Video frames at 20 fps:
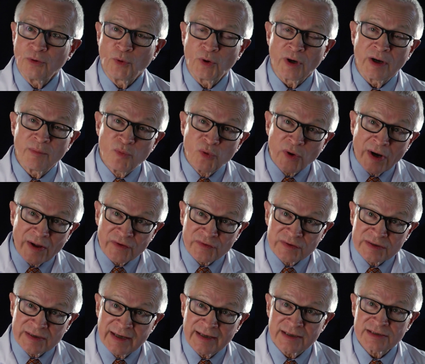or a
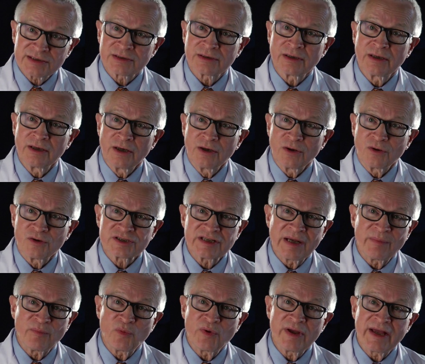breath test or
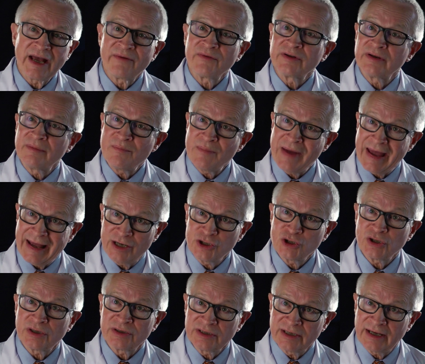something we haven't
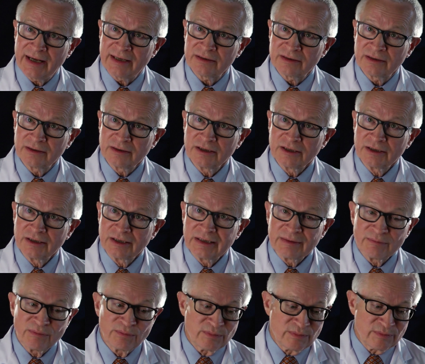imagined yet.
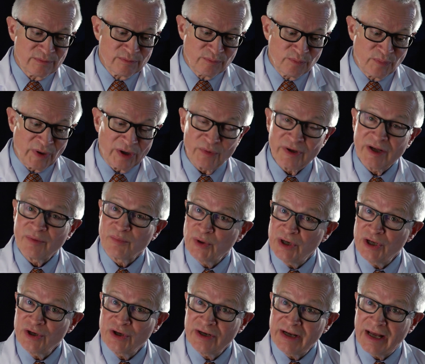But we have
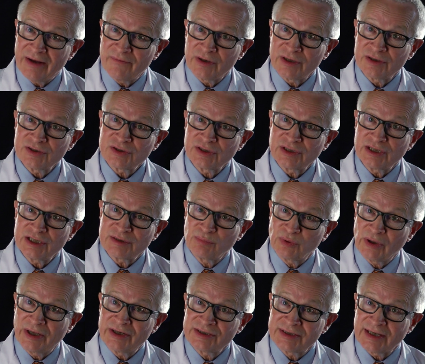pretty good evidence these
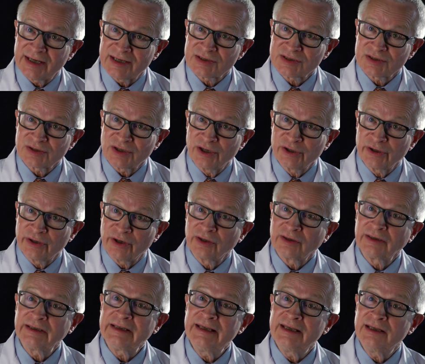blood tests are going
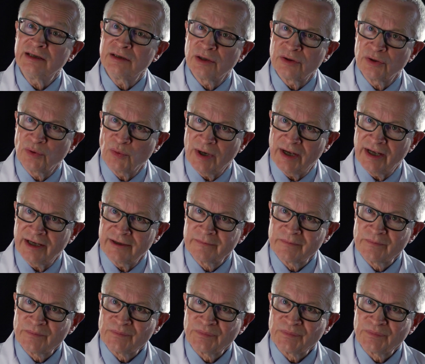to lead the way.